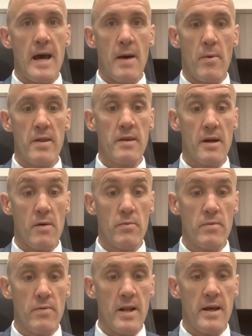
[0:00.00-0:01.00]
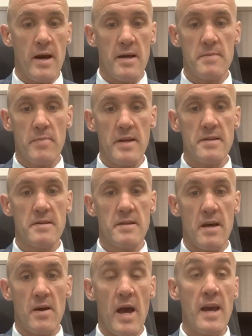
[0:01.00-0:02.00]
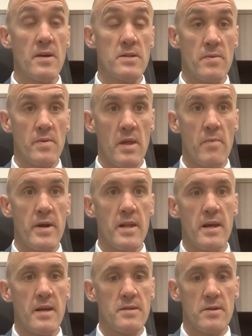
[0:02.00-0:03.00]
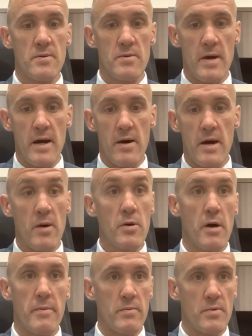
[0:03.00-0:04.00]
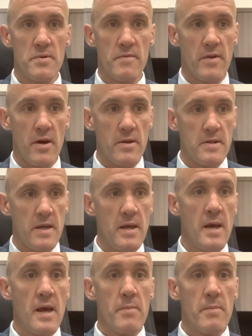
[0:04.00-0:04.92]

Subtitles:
One thing I would really ask, please, is that A, is that we adhere to our common rules of courtesy,